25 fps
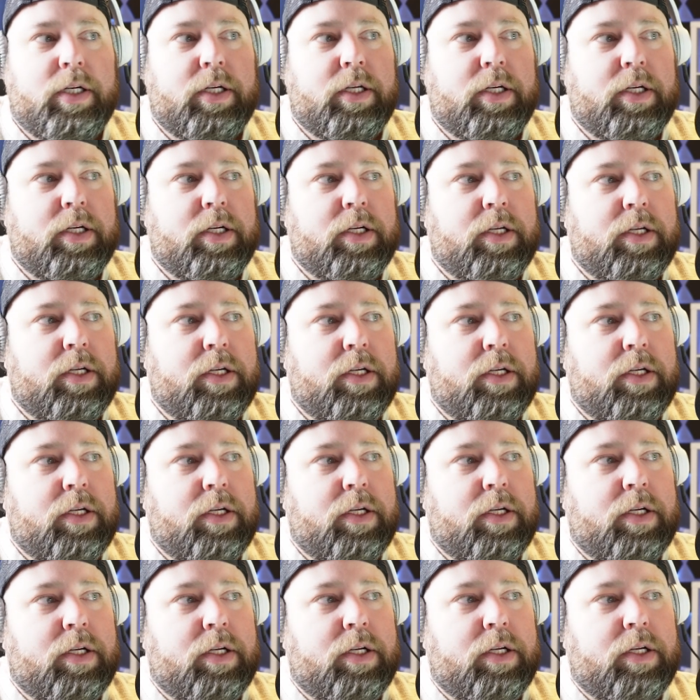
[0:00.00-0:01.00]

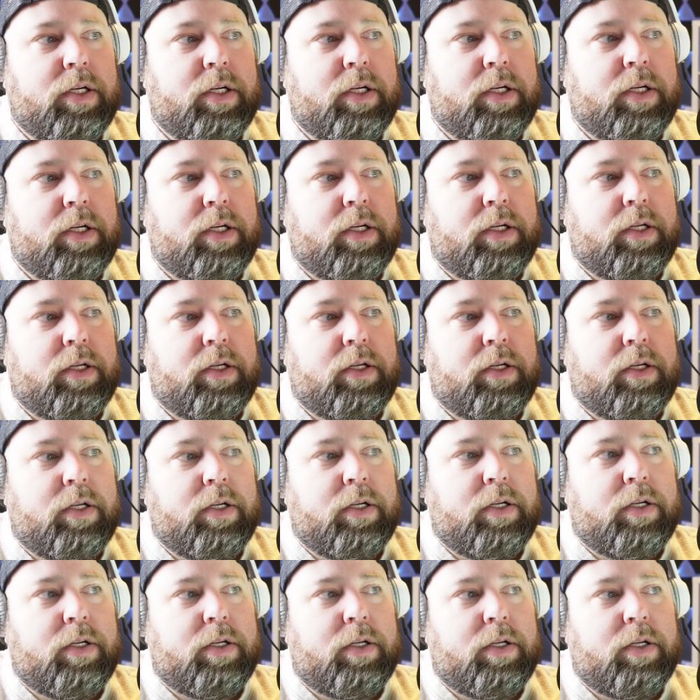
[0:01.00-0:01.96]
(no one is talking)